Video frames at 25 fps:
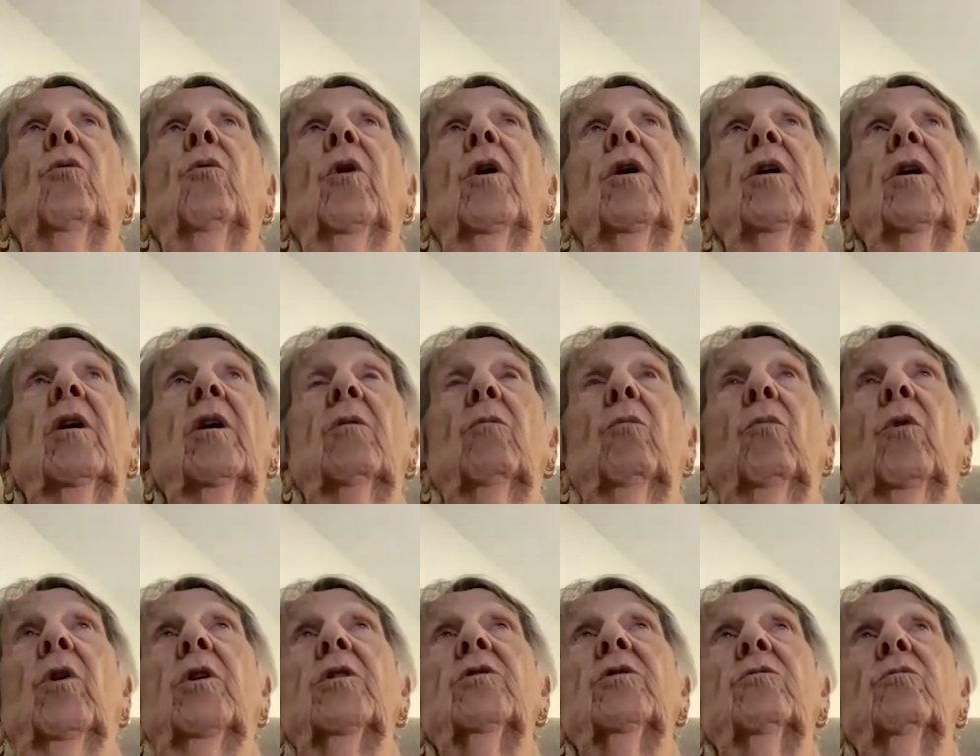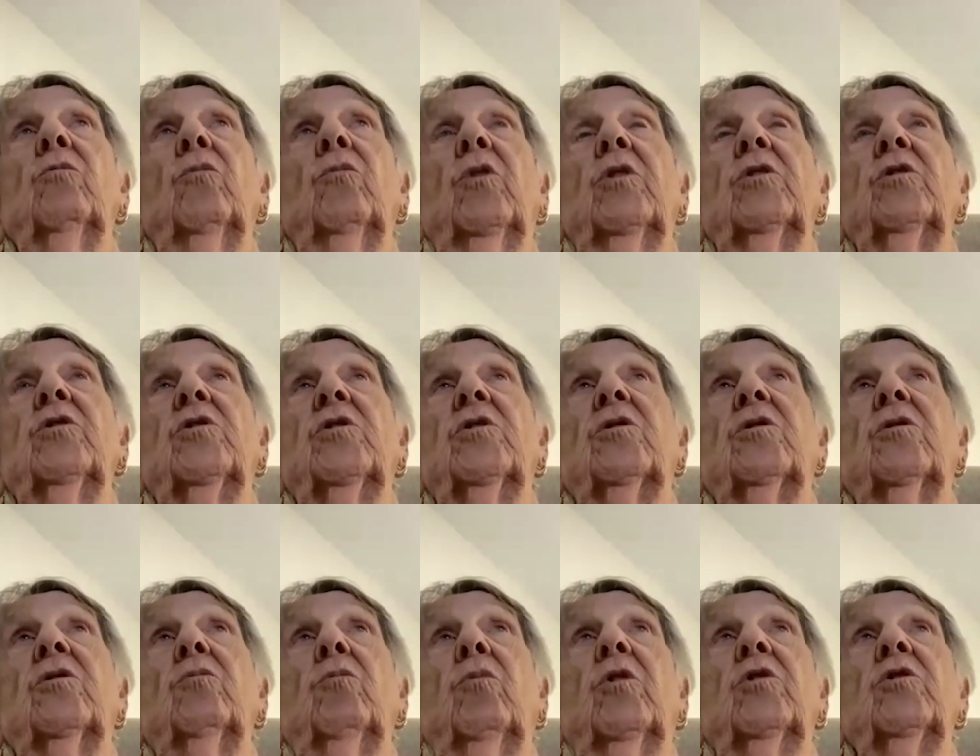one, one, one,
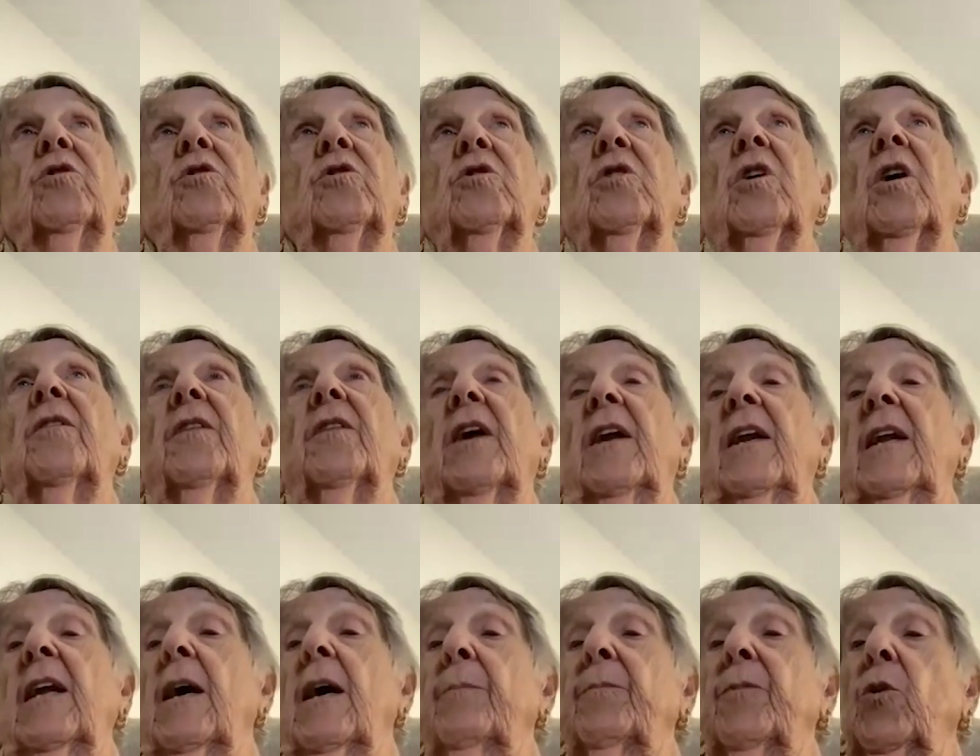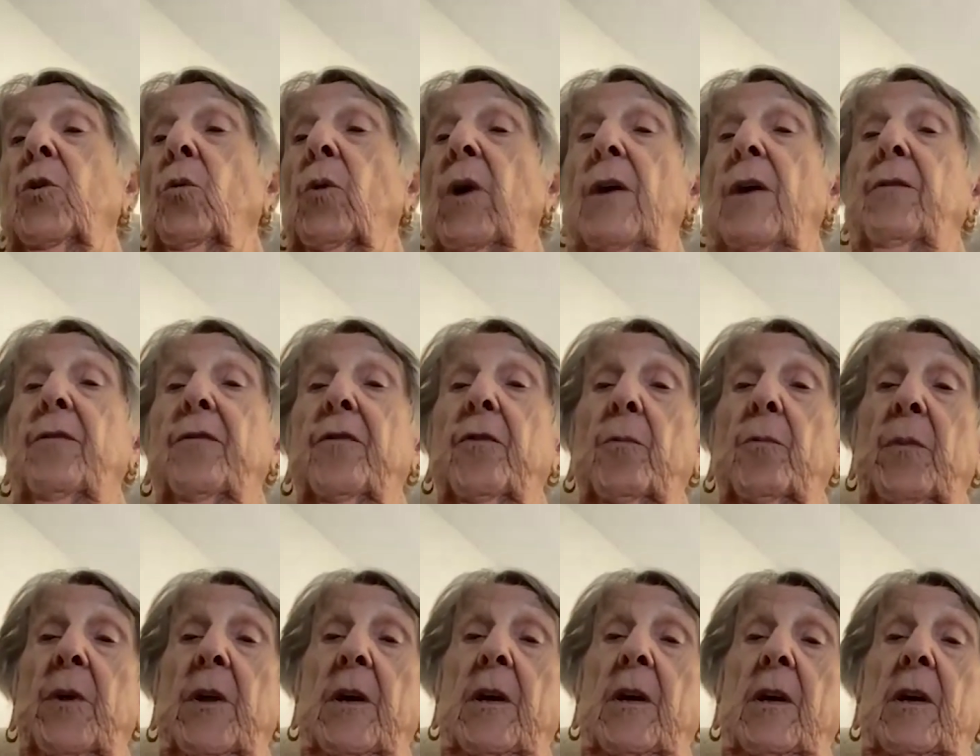one son that kept away
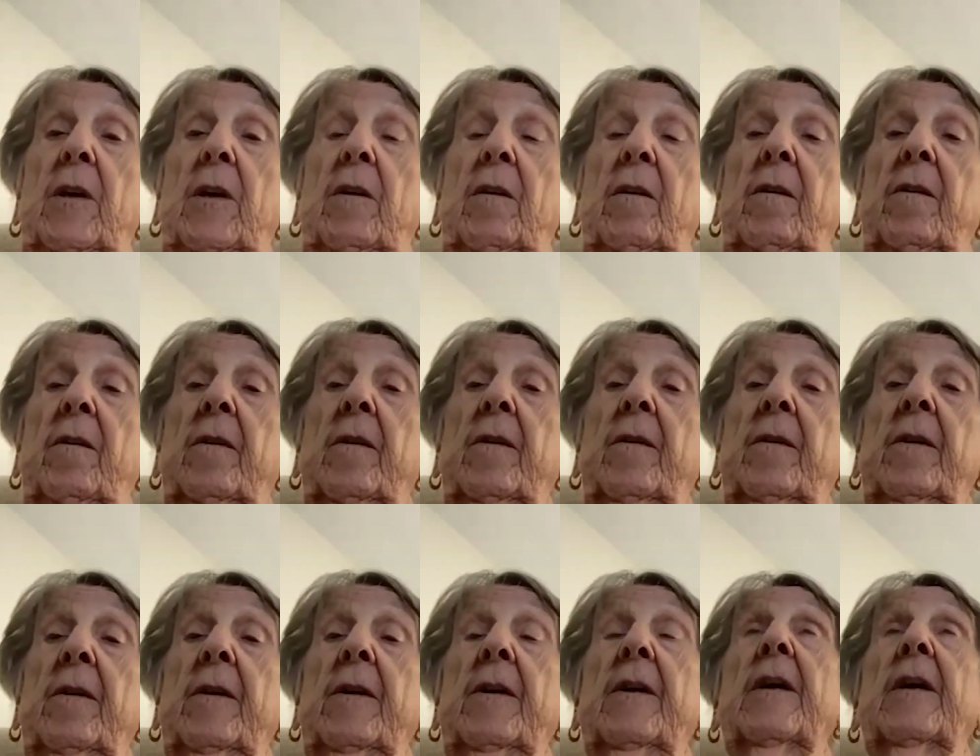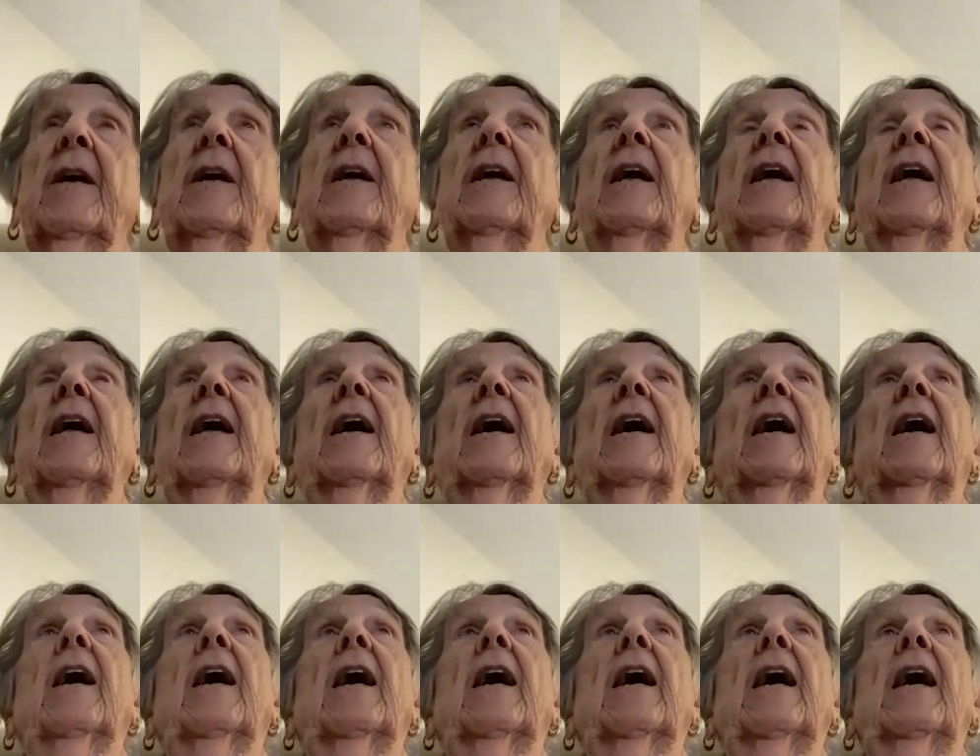from me.
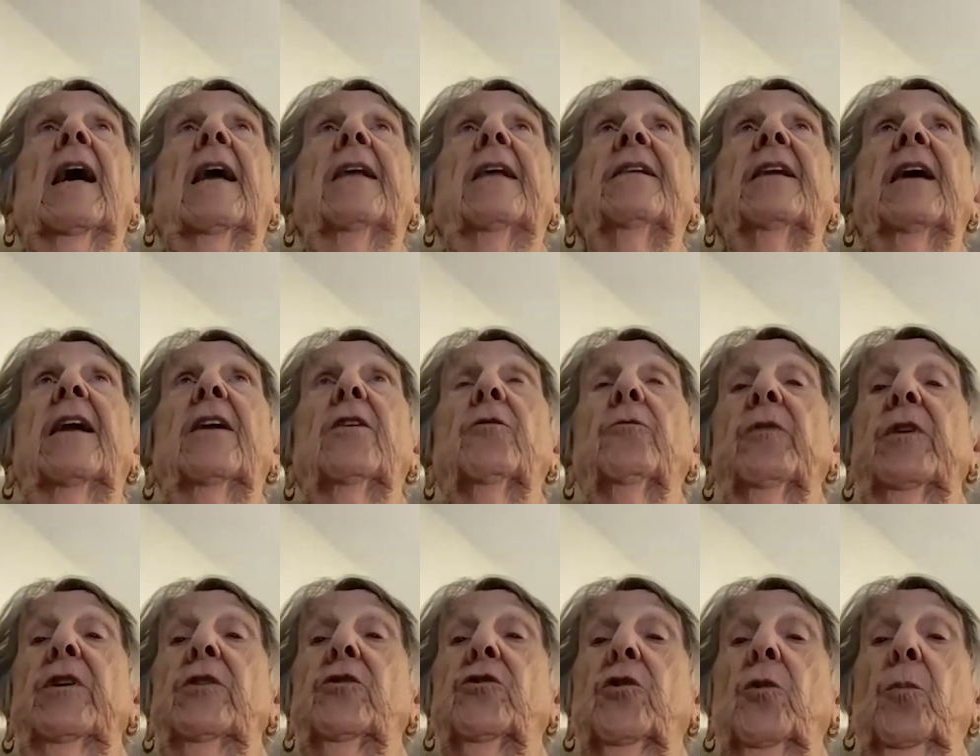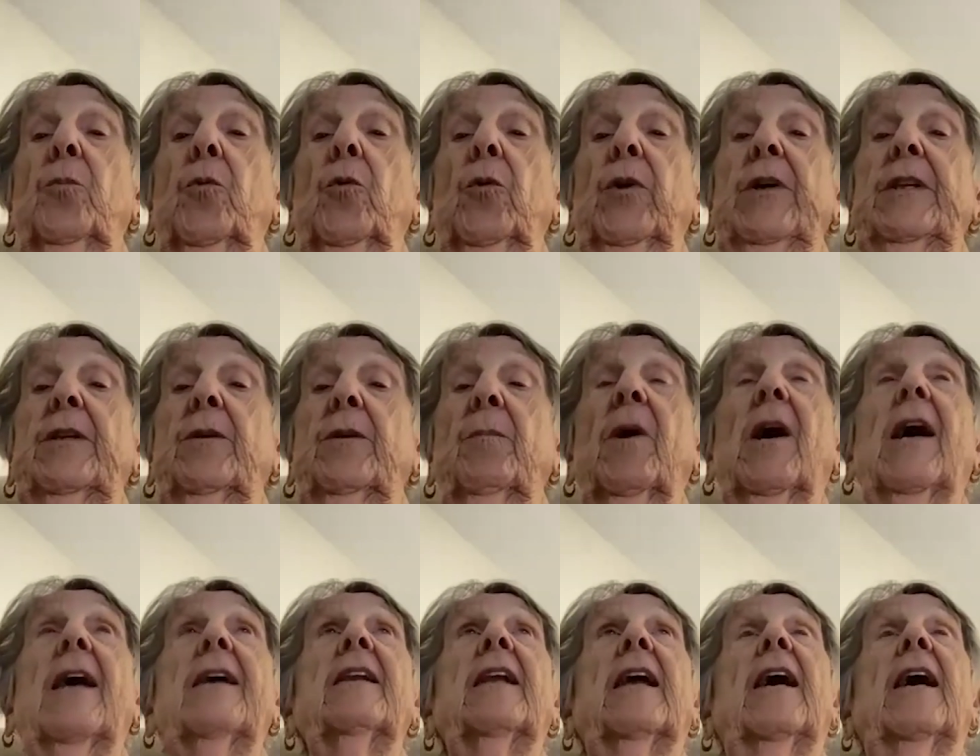Uh, and then it reached the point in
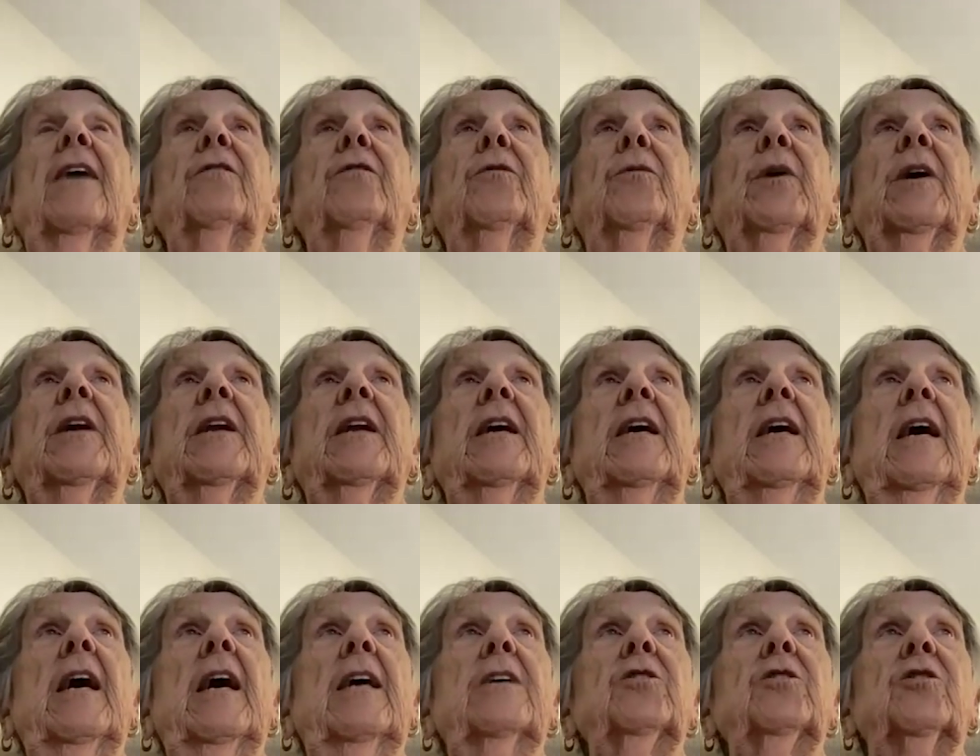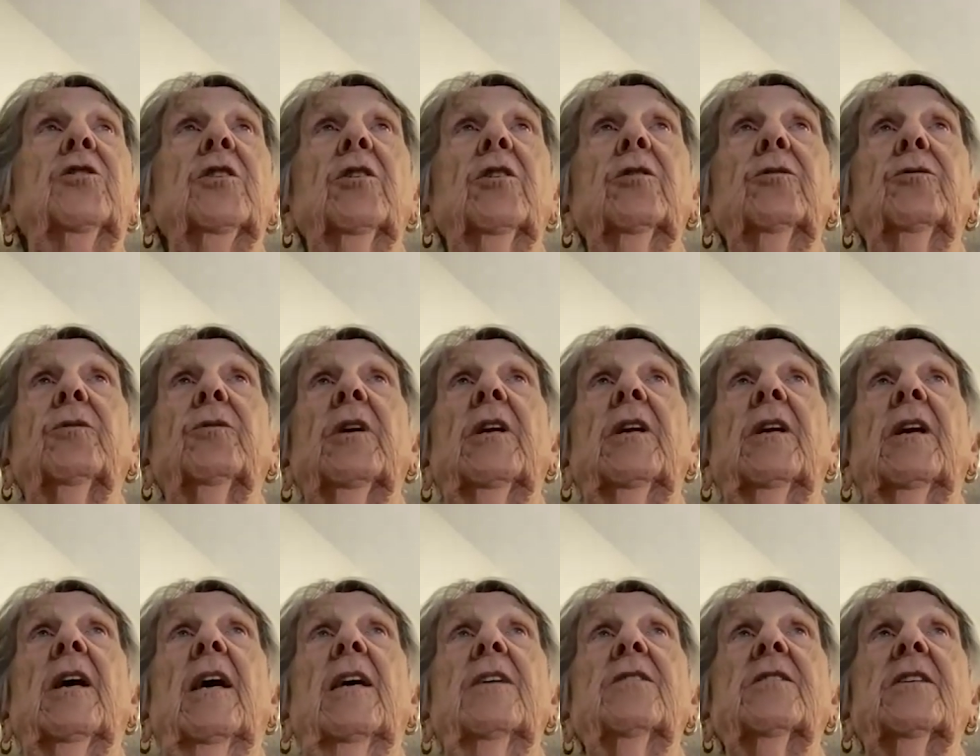my life when he had
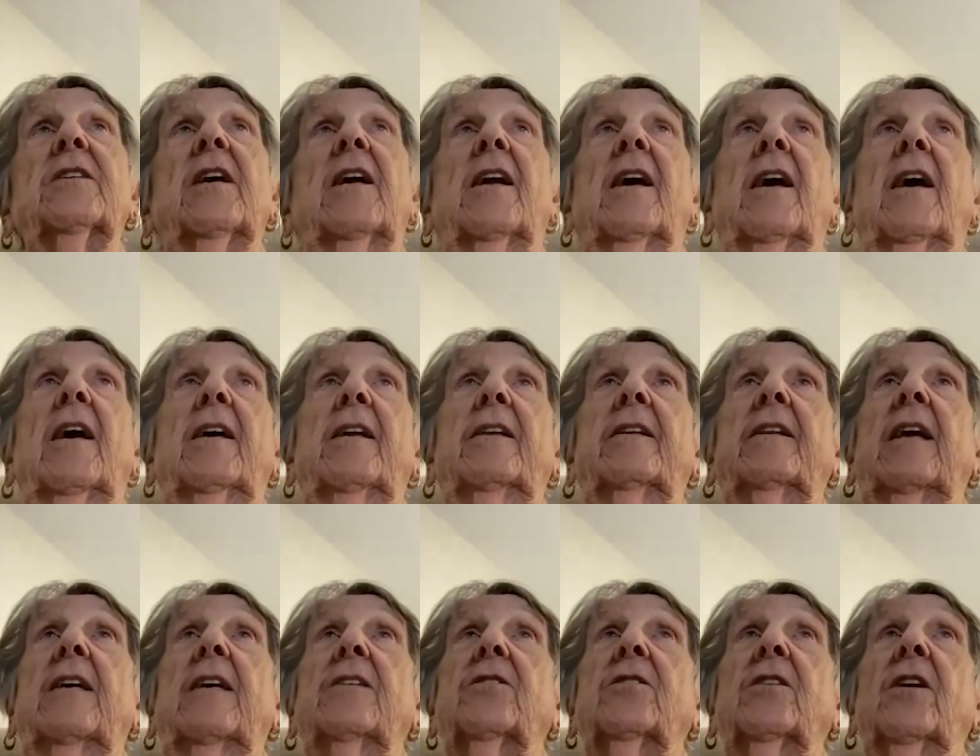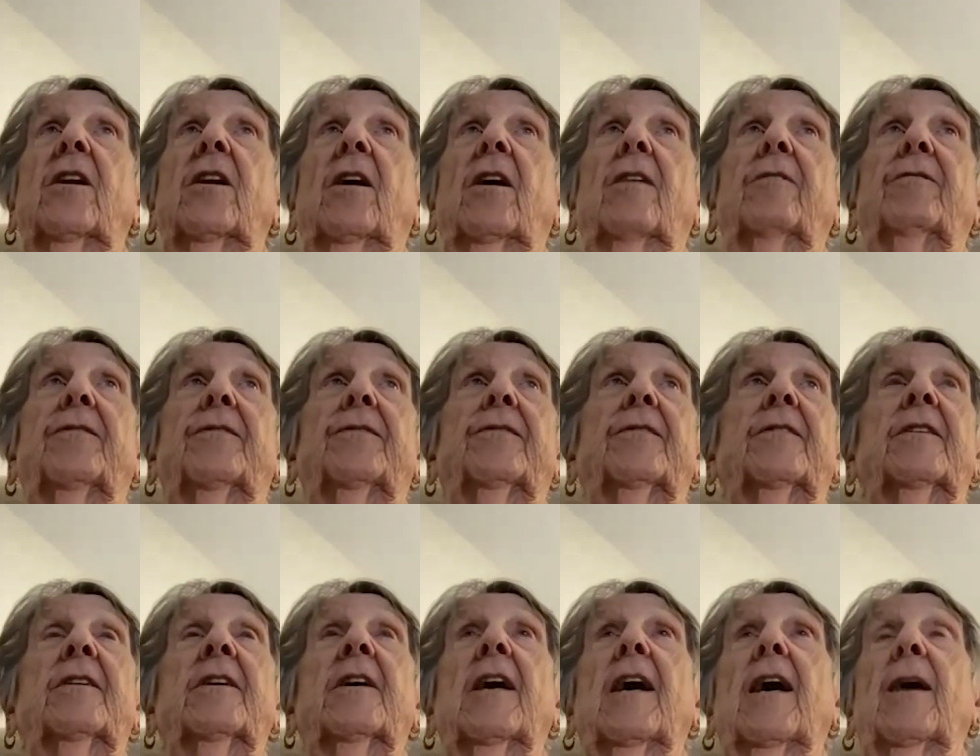children. I said, Hey, that's enough.
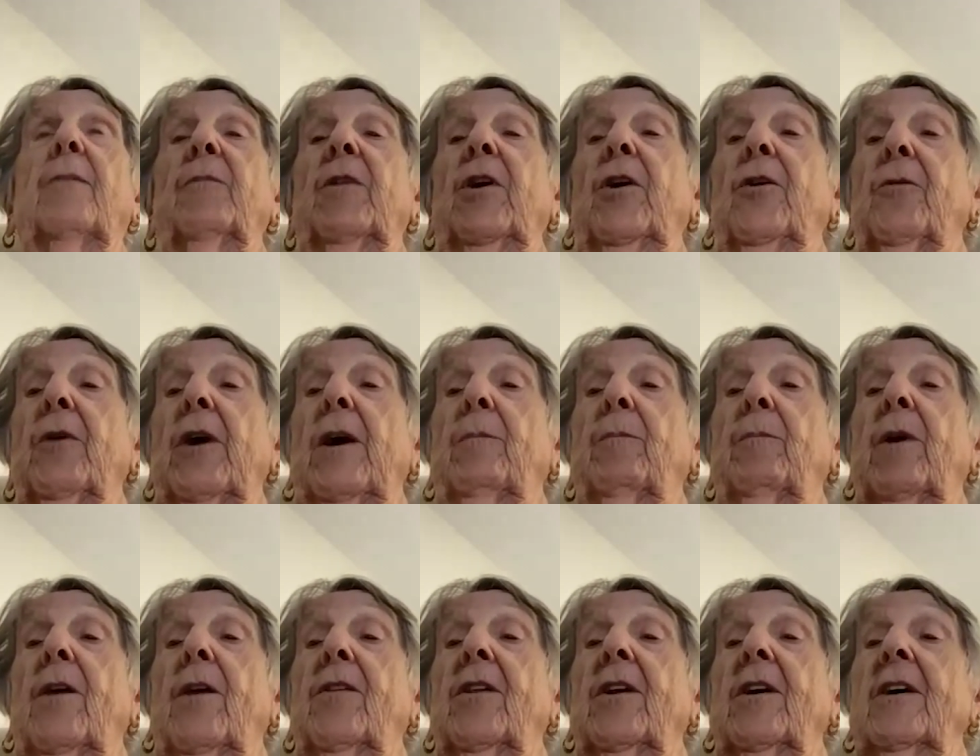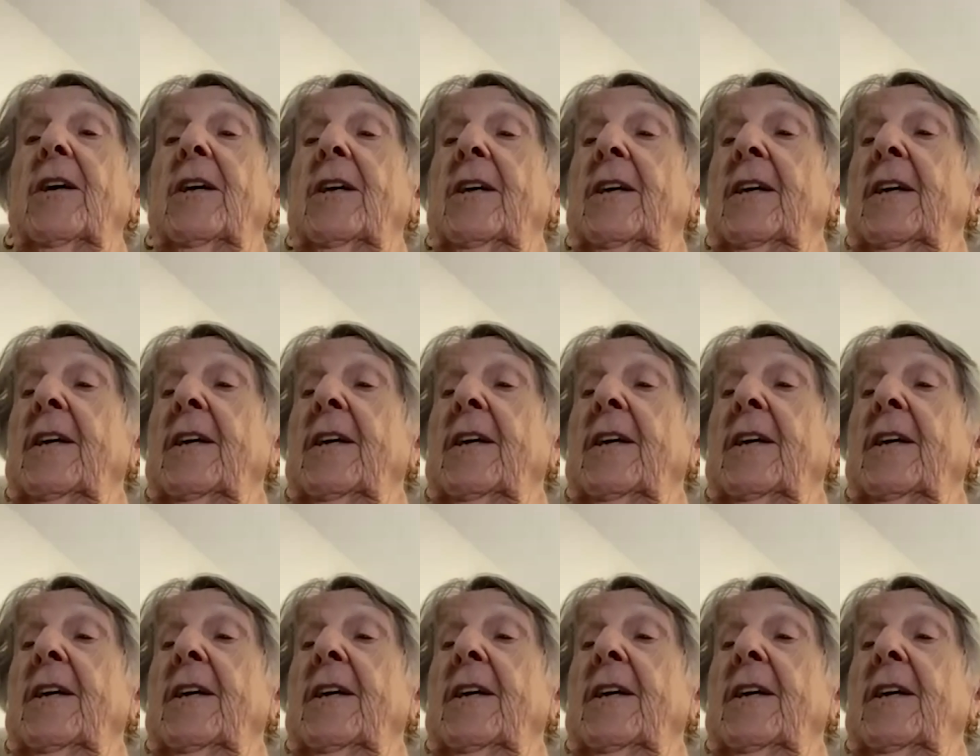I'm the grandmother.